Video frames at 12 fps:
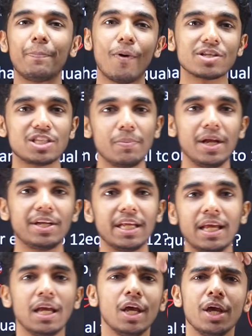
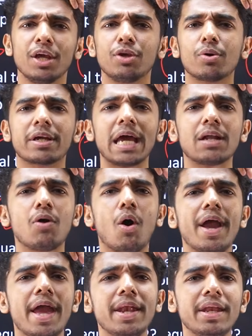possibility you can go
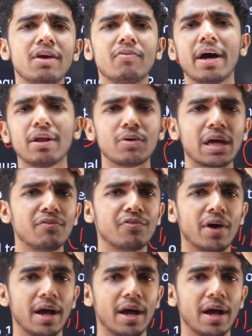anywhere, you can